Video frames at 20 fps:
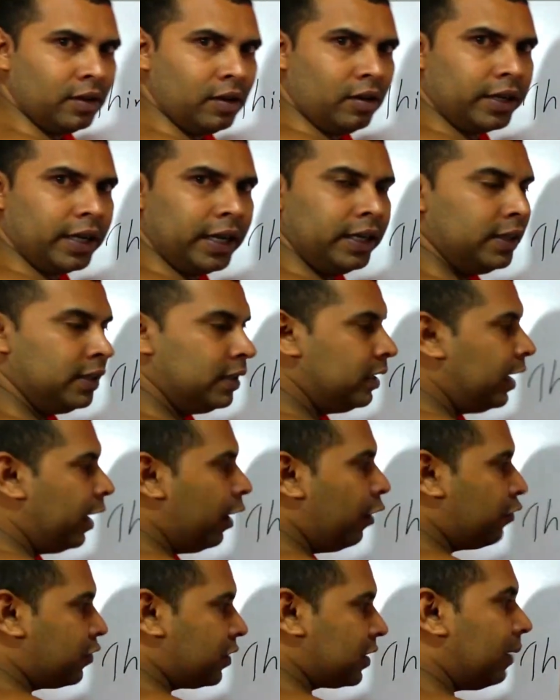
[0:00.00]
Okay,
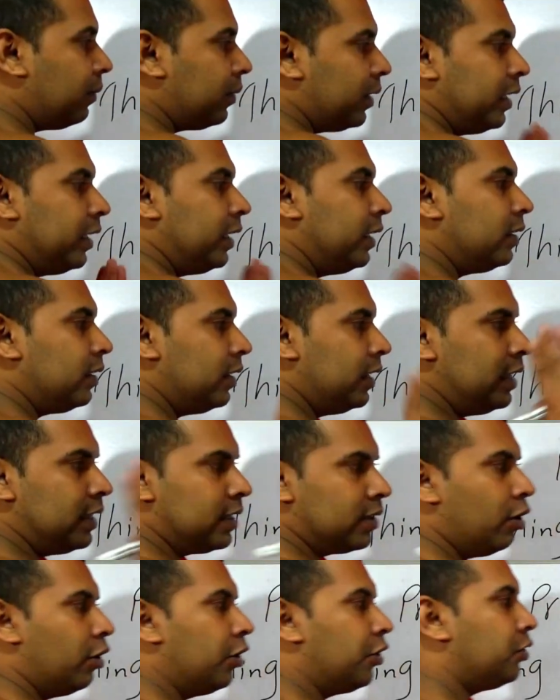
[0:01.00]
if something
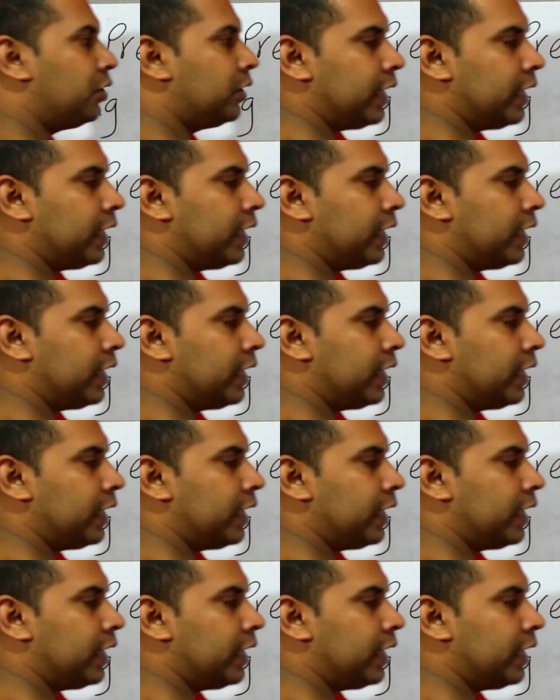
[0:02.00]
is going